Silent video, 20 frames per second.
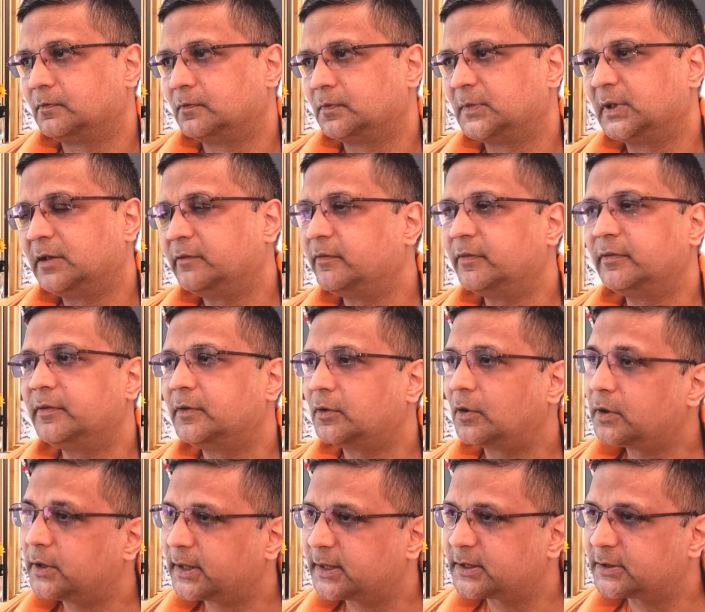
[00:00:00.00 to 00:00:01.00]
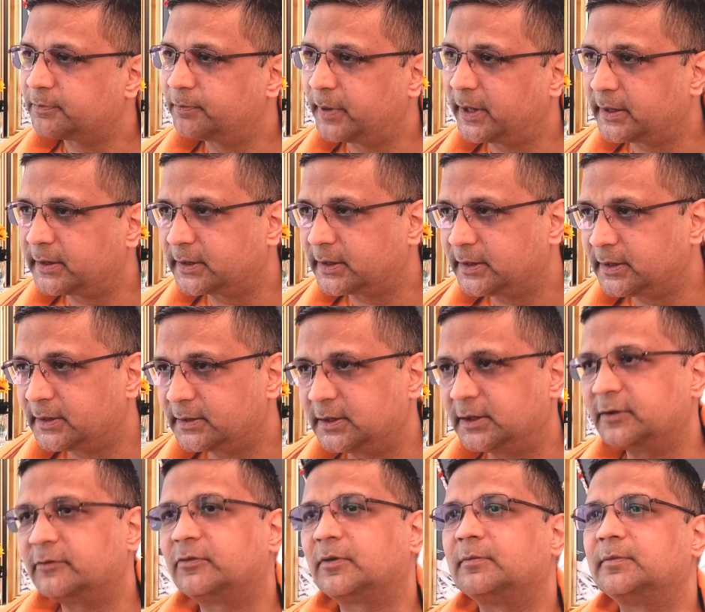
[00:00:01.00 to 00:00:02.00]
Then we will not expect
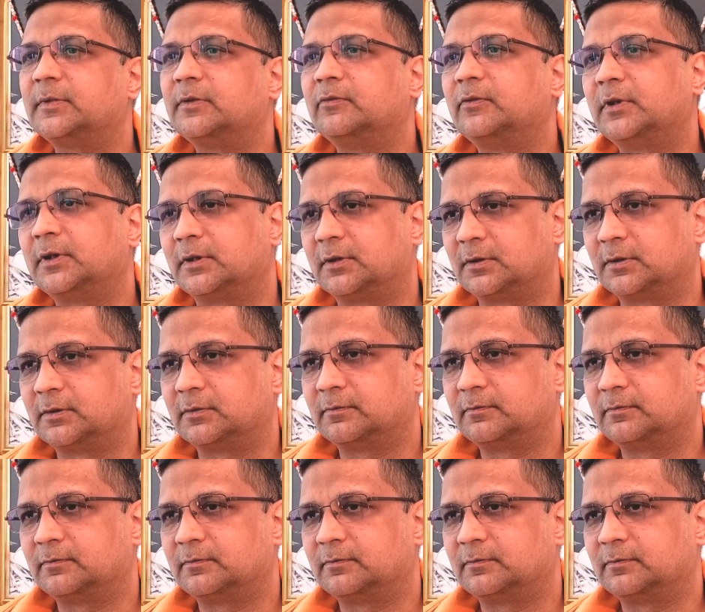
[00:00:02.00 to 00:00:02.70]
anything from the work.